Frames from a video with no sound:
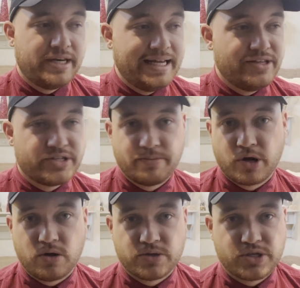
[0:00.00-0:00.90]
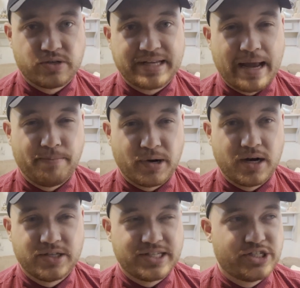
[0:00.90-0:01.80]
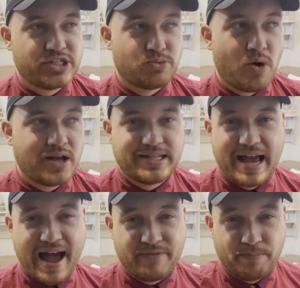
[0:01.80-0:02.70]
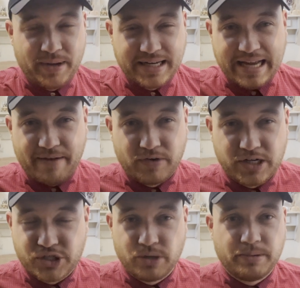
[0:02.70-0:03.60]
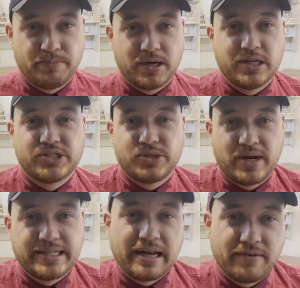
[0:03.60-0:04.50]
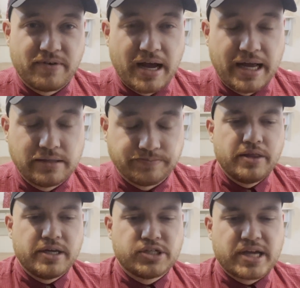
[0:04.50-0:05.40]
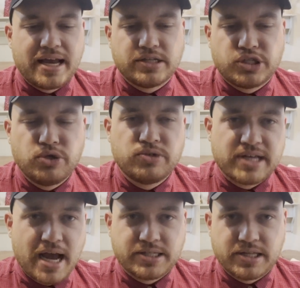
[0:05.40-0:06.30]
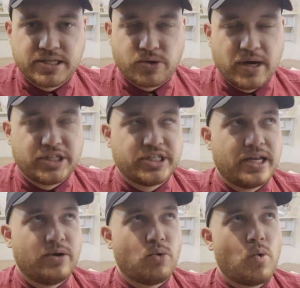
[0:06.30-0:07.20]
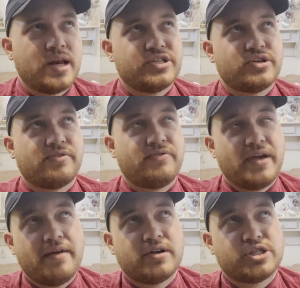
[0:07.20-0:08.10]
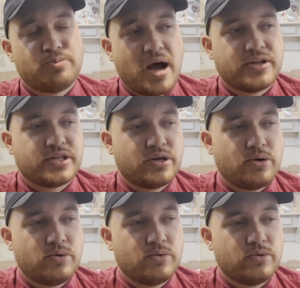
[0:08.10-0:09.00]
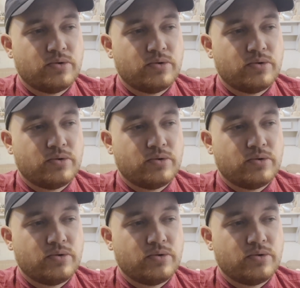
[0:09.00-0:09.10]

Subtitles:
need some coastal type birds and just want to have a big diverse group of birds to identify. There's kind of 2 sides to this question. What is your favorite spot to go